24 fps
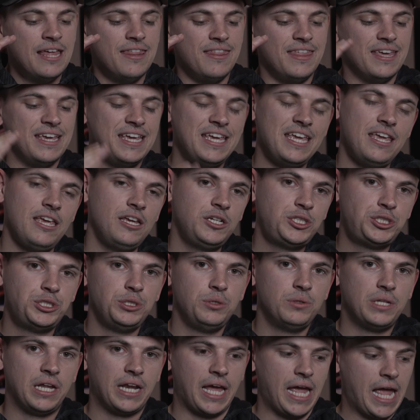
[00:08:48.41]
The
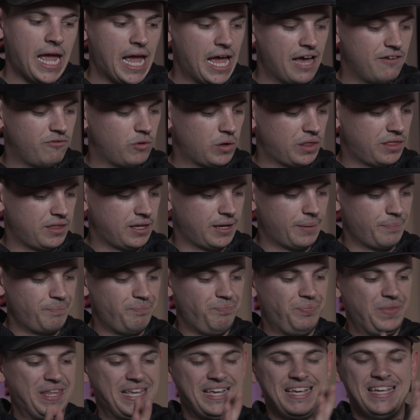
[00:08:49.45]
issue that I have with it